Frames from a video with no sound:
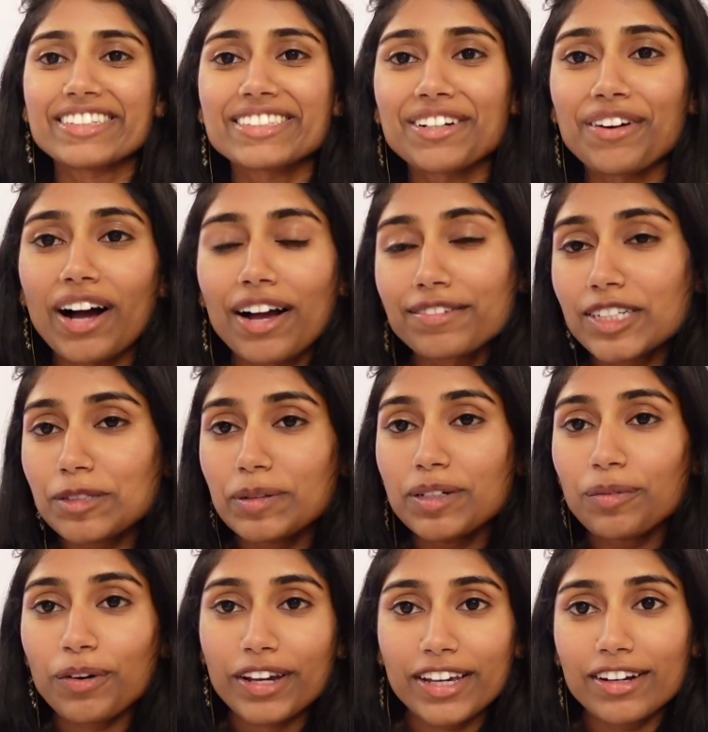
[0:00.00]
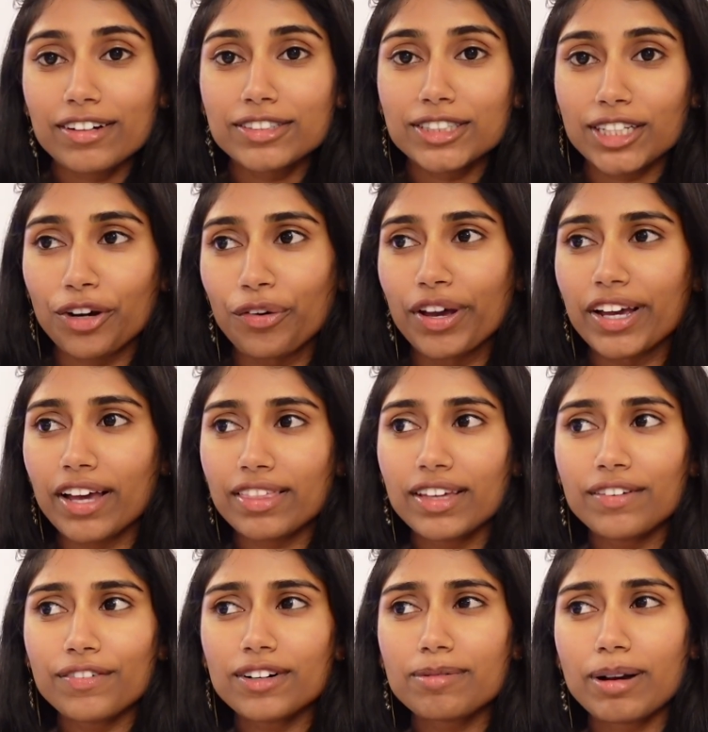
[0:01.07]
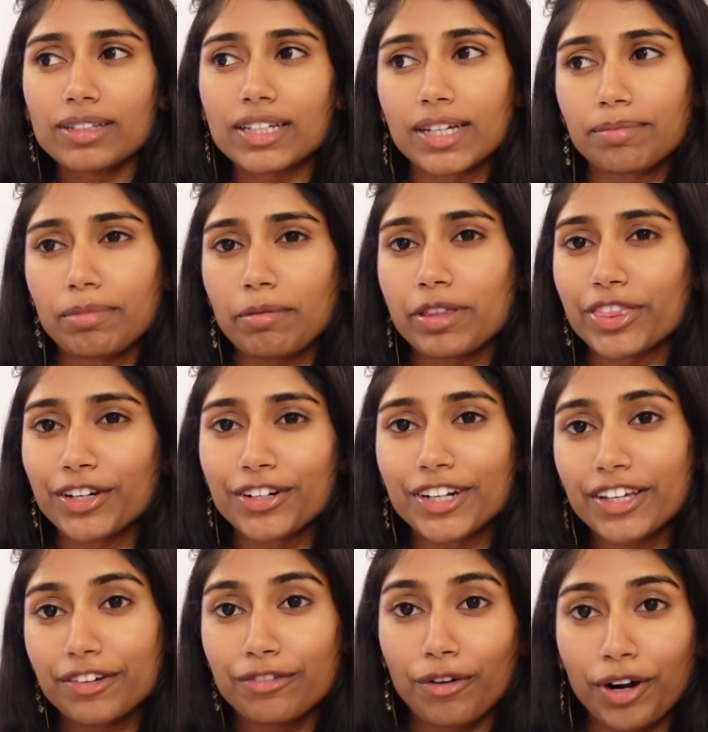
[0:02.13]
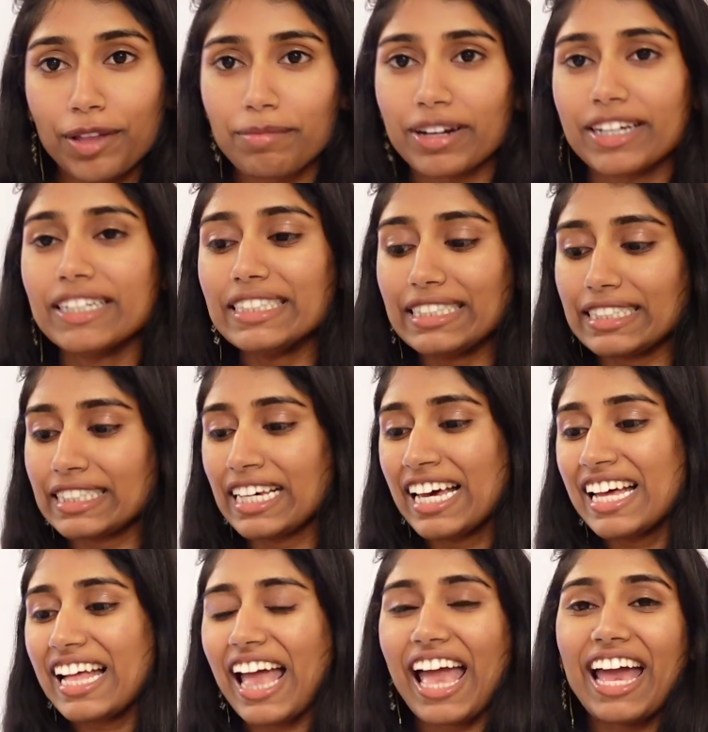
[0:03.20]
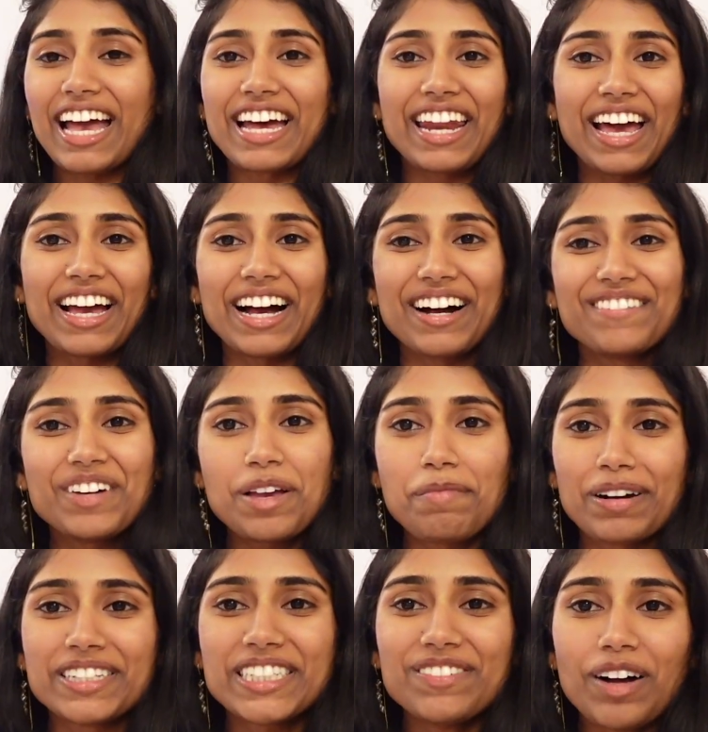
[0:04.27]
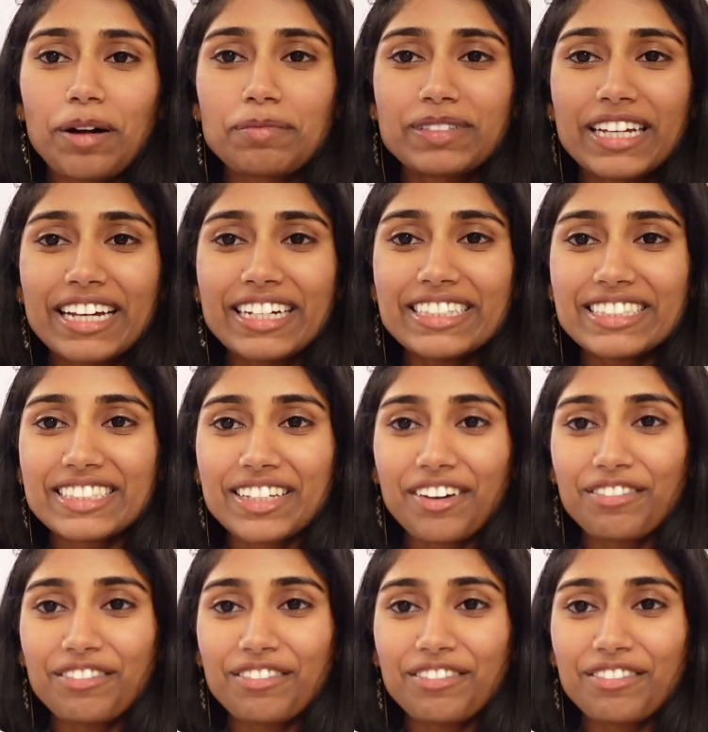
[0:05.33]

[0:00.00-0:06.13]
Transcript: So I've just been working on sewing, I think for about like maybe 30-40 minutes, and I have a bunch of updates.